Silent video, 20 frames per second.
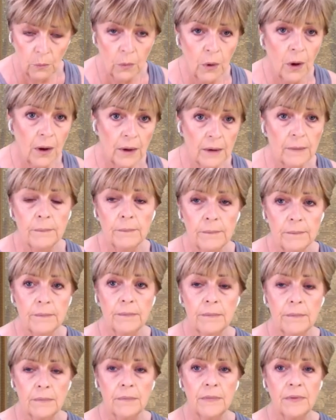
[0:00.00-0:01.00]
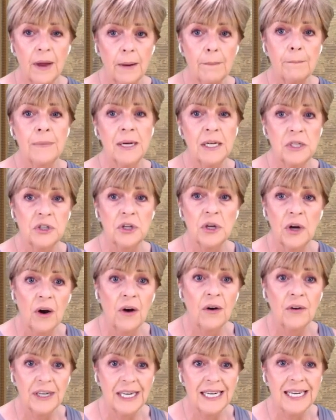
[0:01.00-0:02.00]
what that major
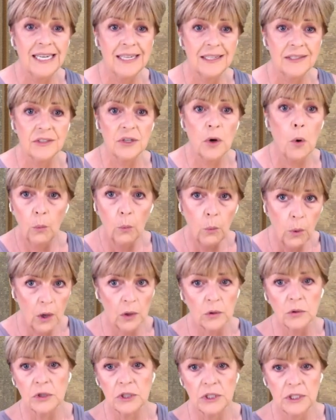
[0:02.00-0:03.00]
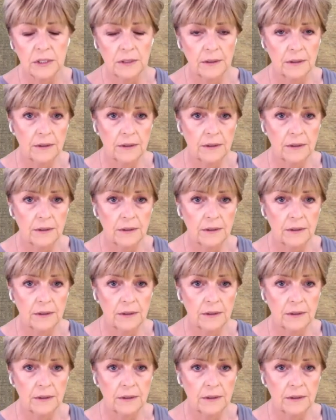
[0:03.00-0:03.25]
card is, what?